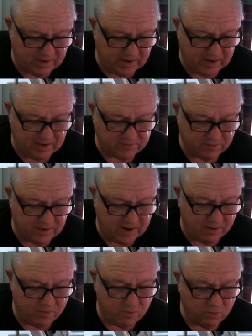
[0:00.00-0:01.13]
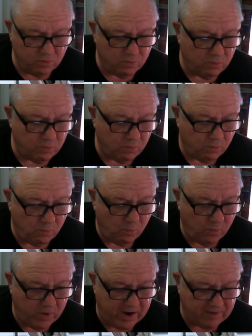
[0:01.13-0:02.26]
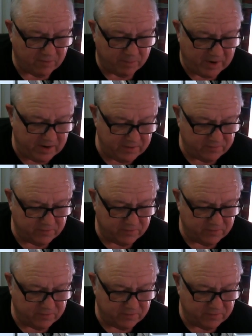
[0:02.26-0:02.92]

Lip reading: And so now we have our page.